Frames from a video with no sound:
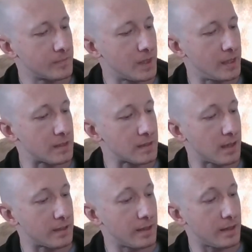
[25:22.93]
"He does
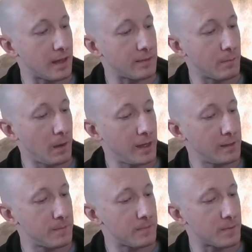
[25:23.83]
not yet have a
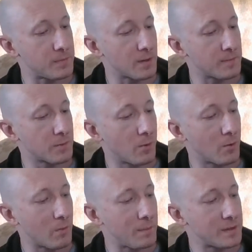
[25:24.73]
wife," observed Poor
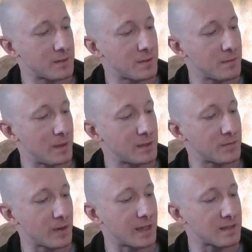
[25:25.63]
Woman, to which
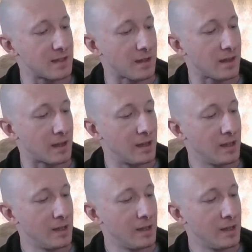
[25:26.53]
Forgets-Nothing